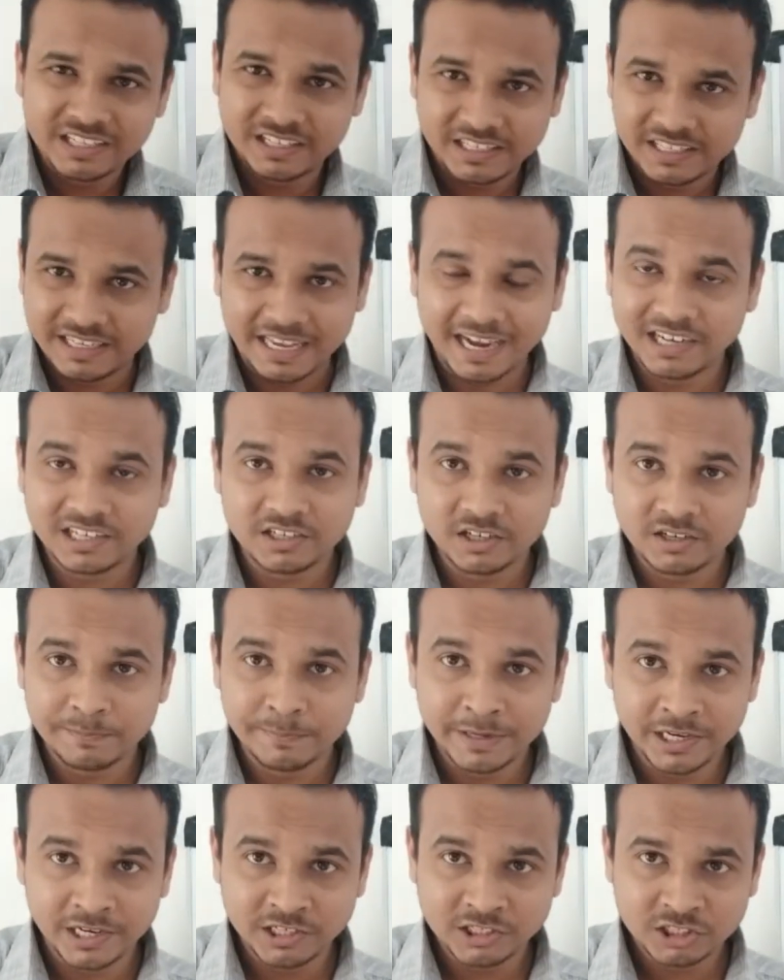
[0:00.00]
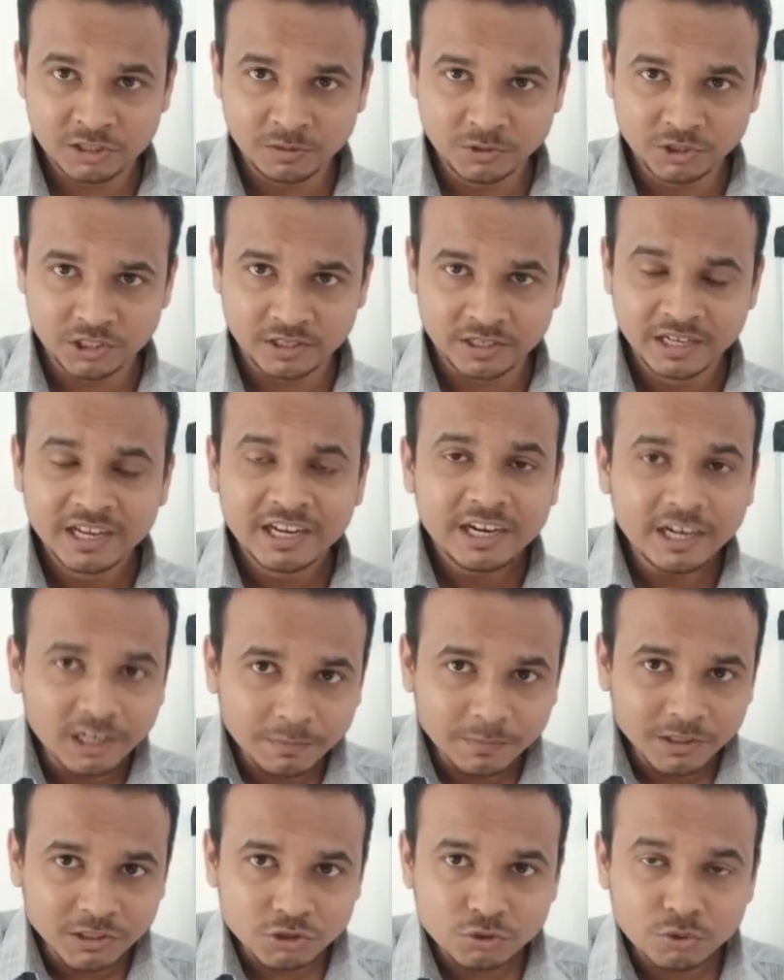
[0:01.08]
character meta description, it
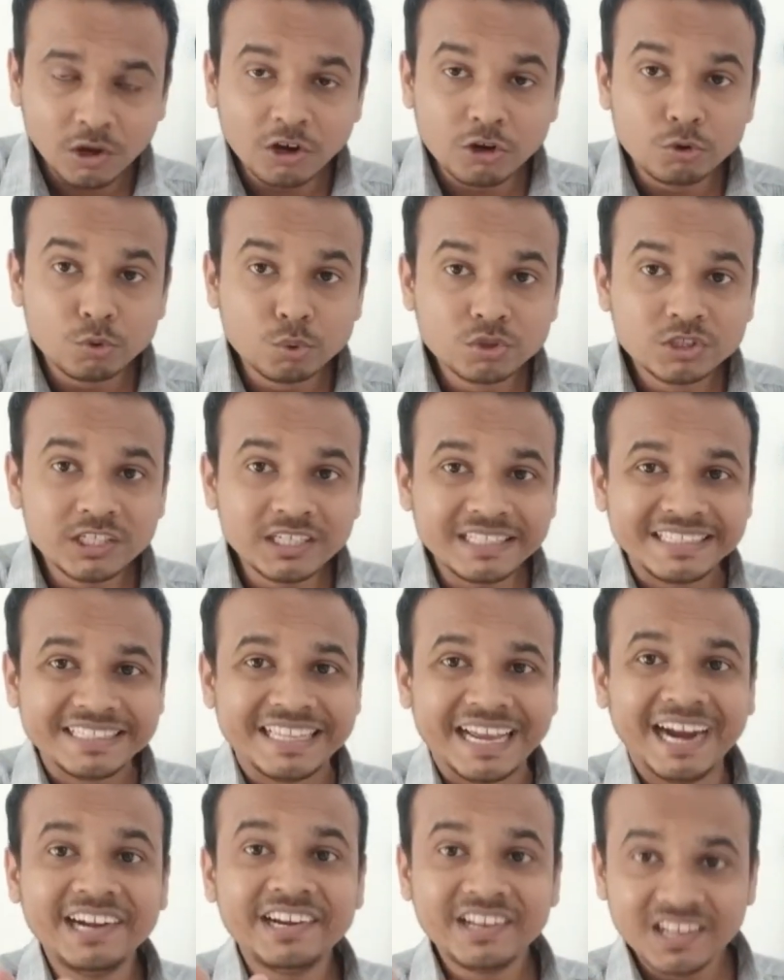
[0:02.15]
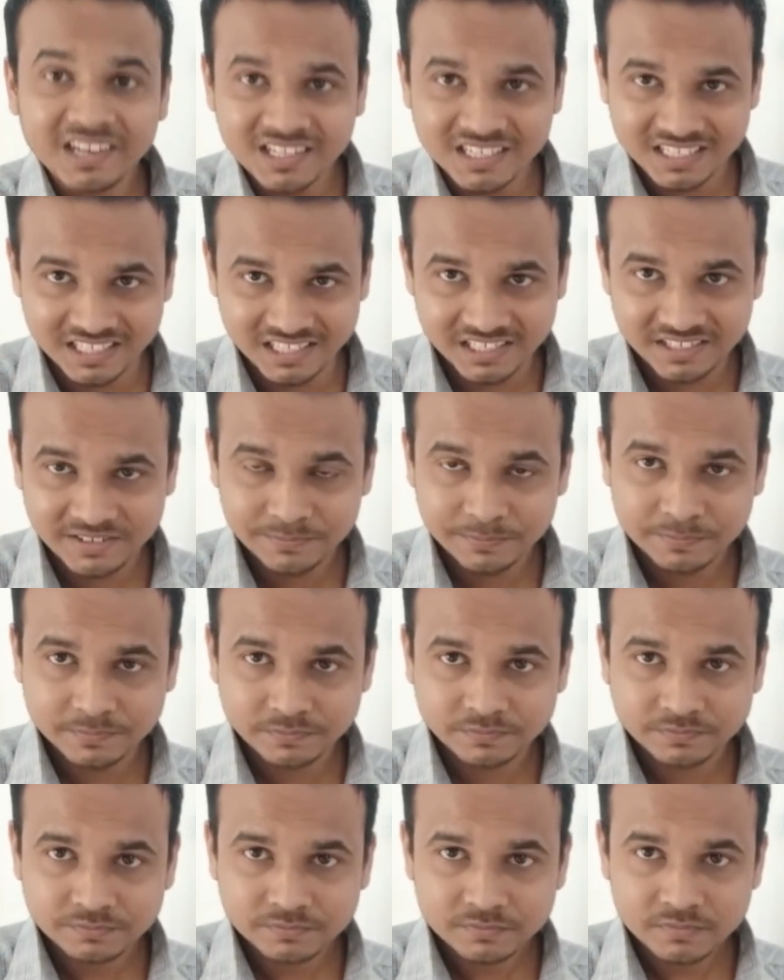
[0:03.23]
means you are losing that real estate.
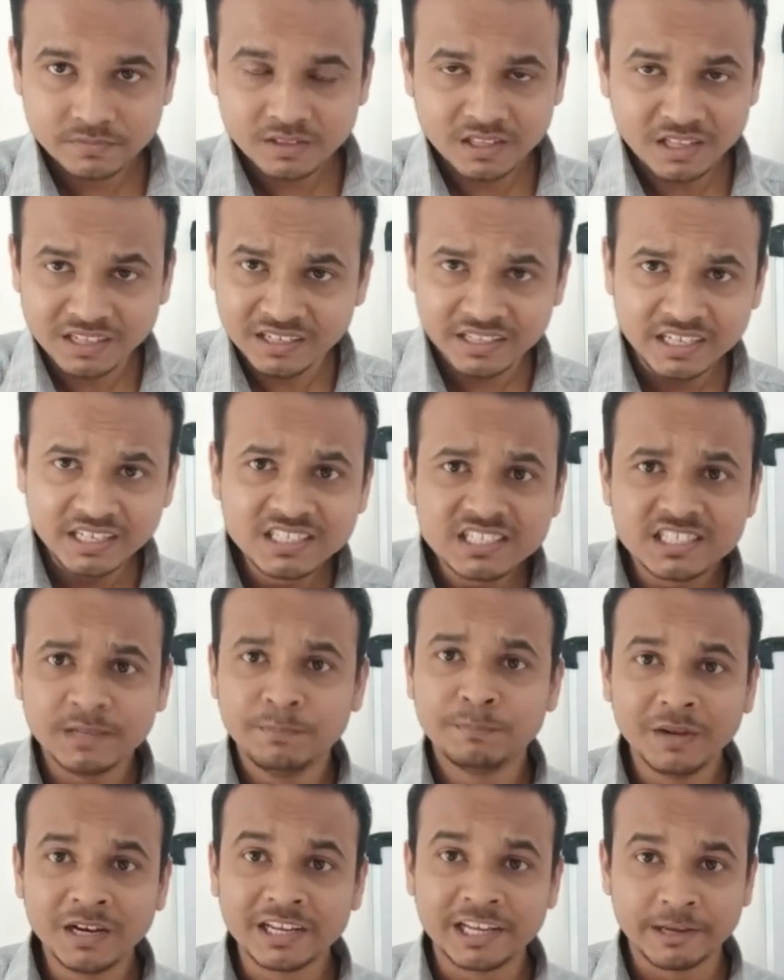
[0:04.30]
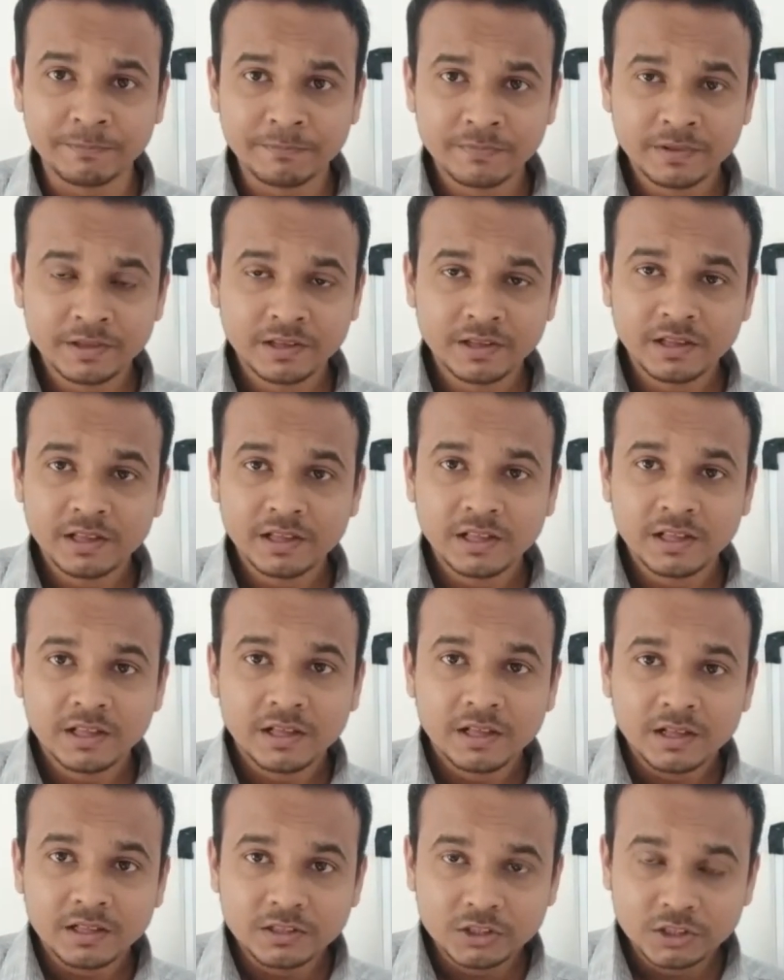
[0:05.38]
It's simple game.
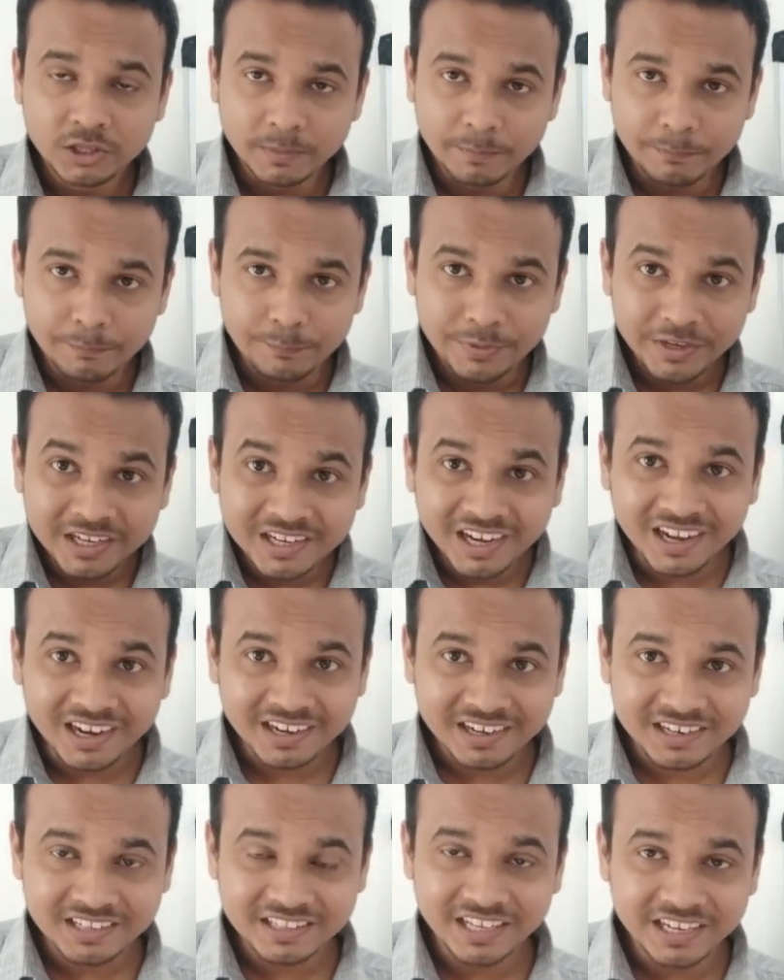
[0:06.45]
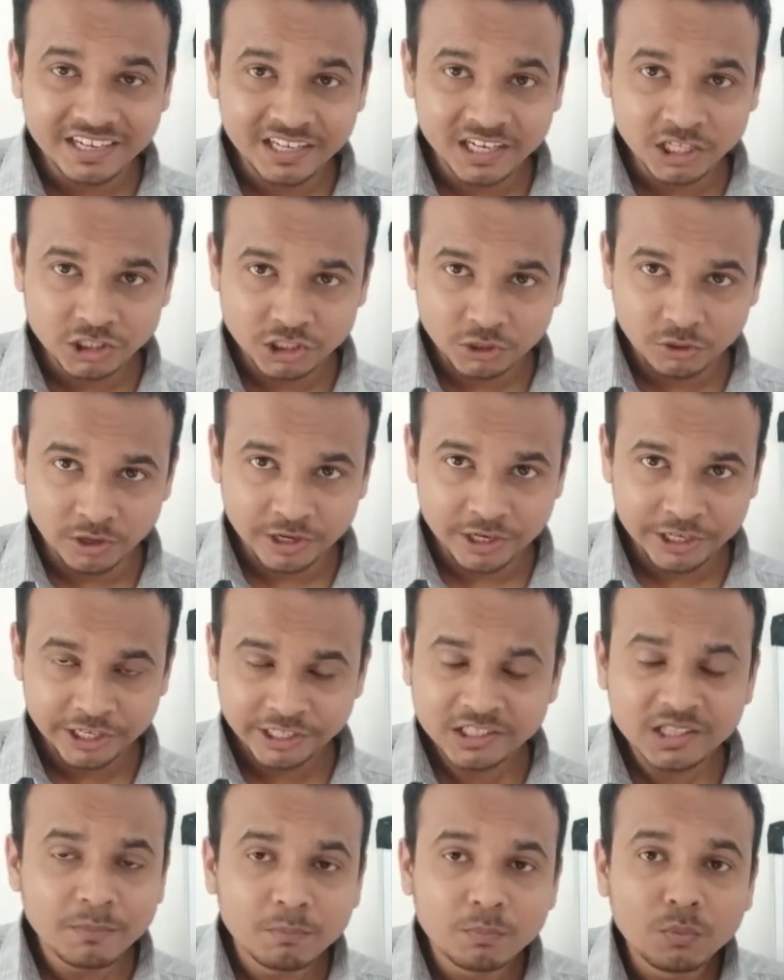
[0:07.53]
The bigger the real estate you are getting,
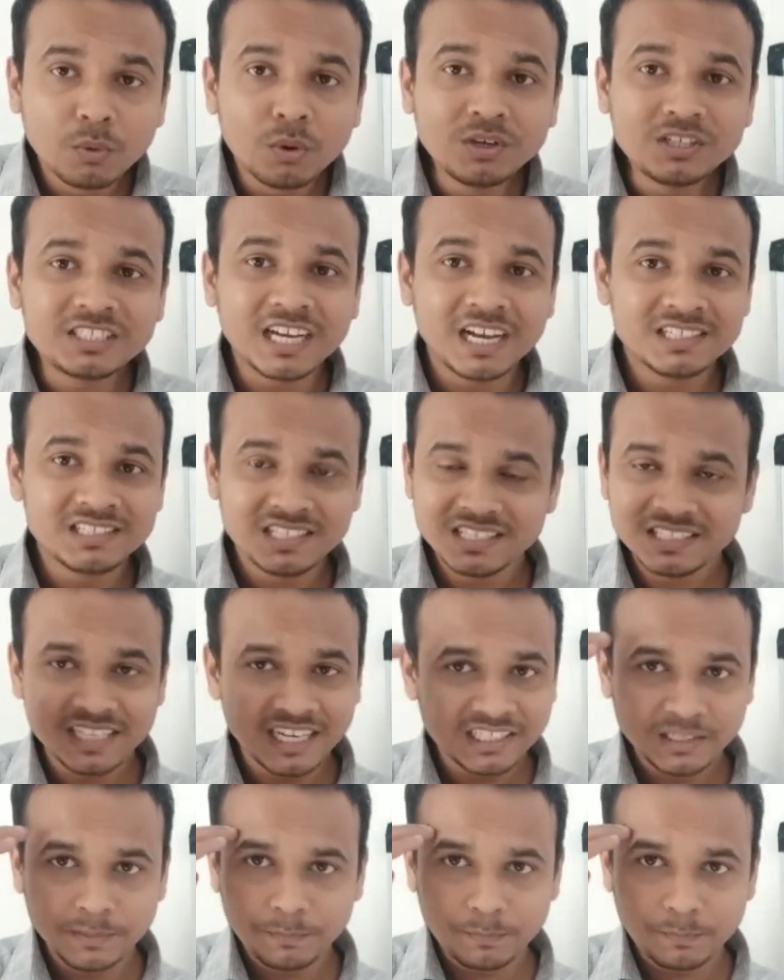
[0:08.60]
the more chances that the